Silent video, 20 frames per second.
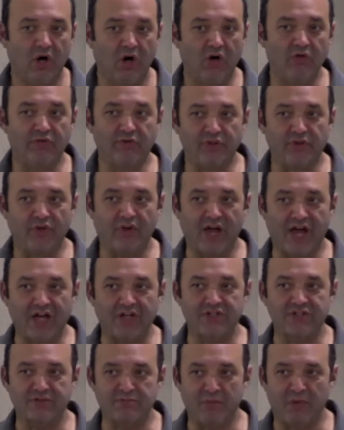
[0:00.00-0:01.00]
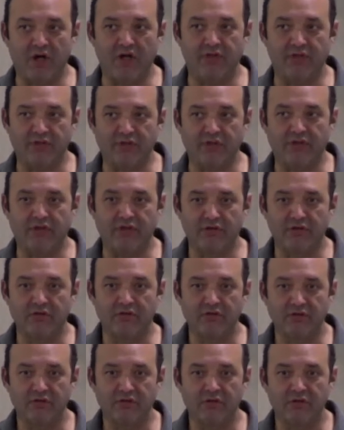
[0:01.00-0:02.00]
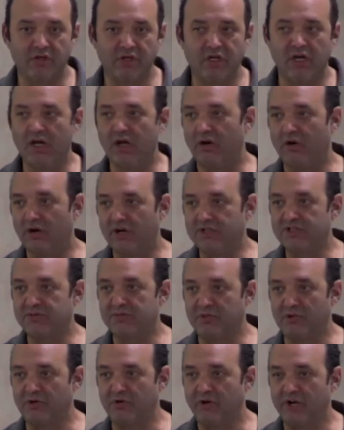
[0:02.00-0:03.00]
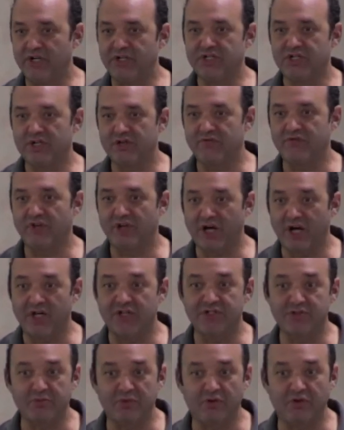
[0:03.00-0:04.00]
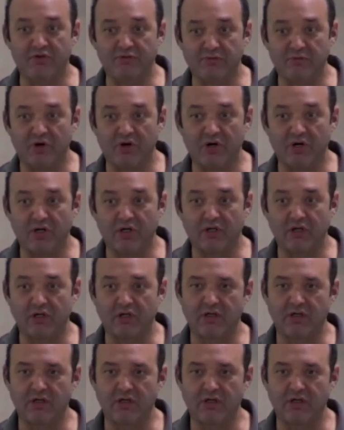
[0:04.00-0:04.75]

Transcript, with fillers: over the last month in our exploration of the Gospel of Mark.